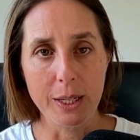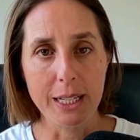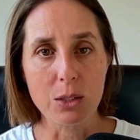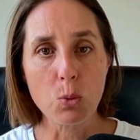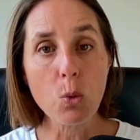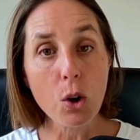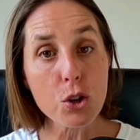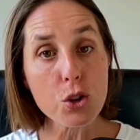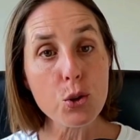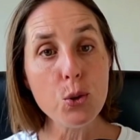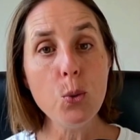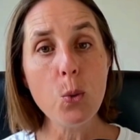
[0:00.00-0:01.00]
It's what
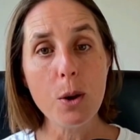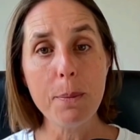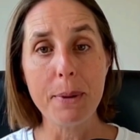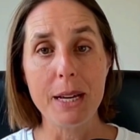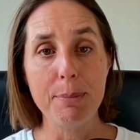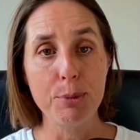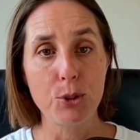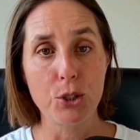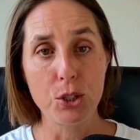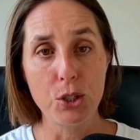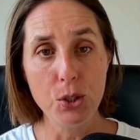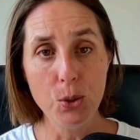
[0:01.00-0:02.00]
you want people
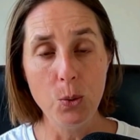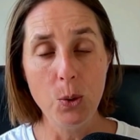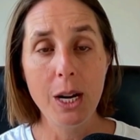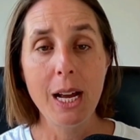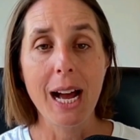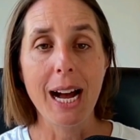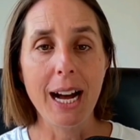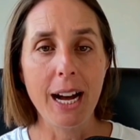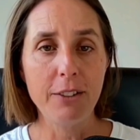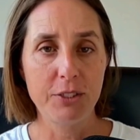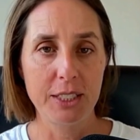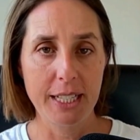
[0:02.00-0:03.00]
to do
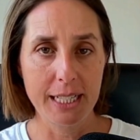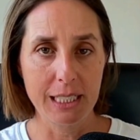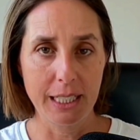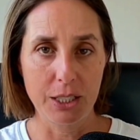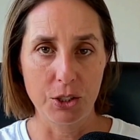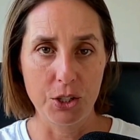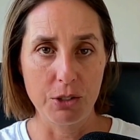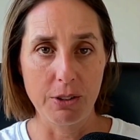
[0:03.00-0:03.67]
after they click on your